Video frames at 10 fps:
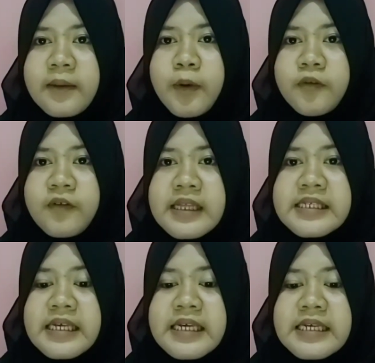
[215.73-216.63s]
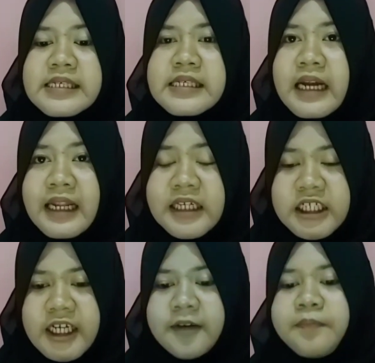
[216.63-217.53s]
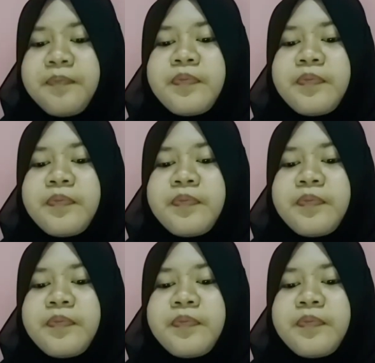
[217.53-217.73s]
about France is religion.